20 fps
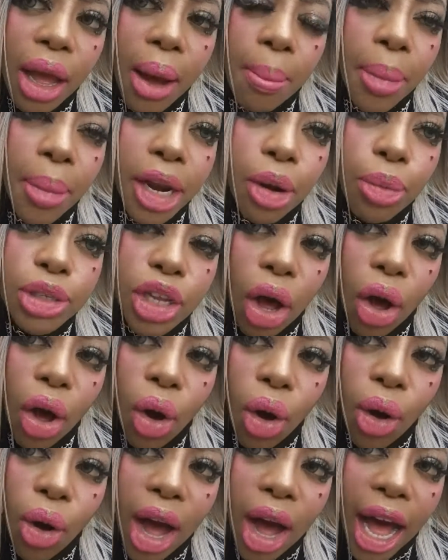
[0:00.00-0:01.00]
But it was an
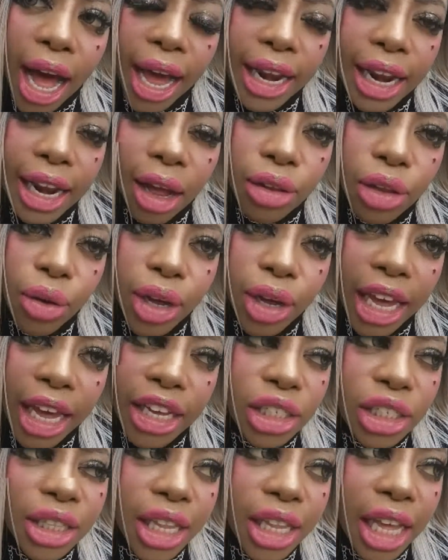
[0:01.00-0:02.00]
old hideout
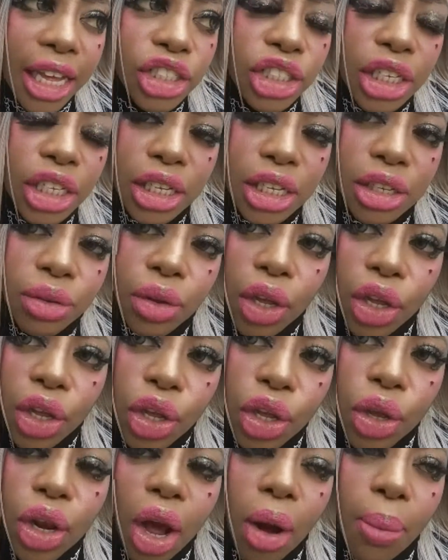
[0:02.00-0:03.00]
location that she,
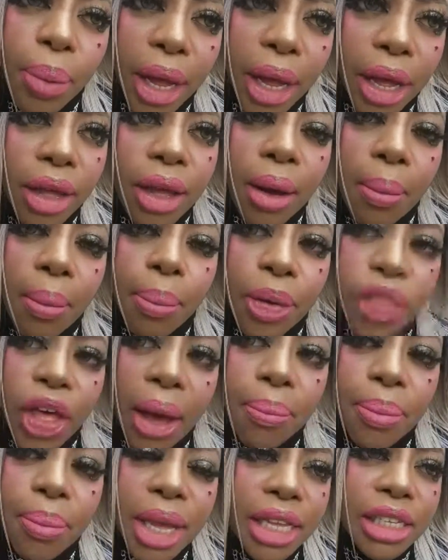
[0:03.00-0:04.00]
but that
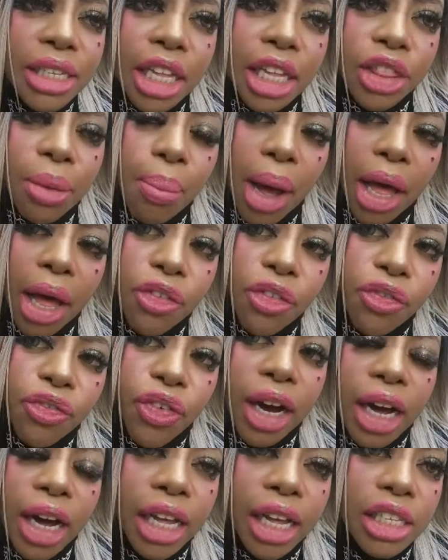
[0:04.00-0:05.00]
means that the
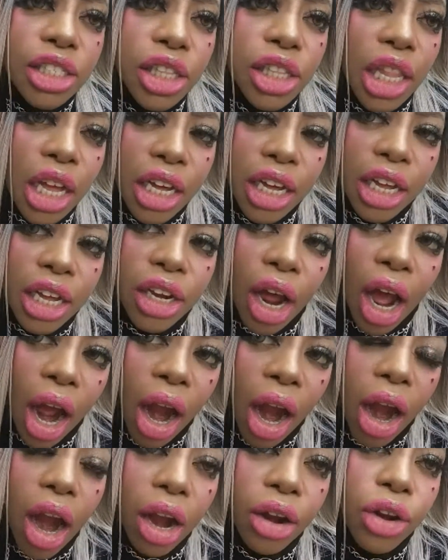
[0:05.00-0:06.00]
motherfucker is looking
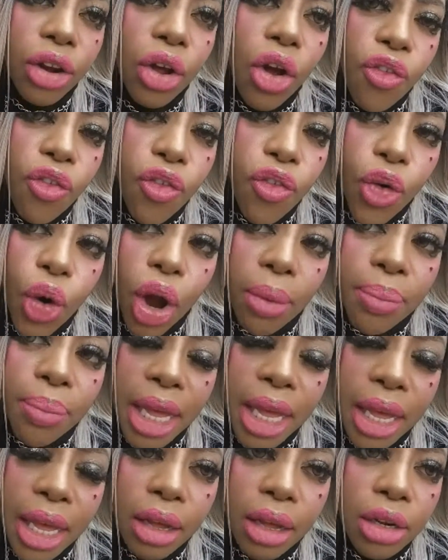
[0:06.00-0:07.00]
hard for me.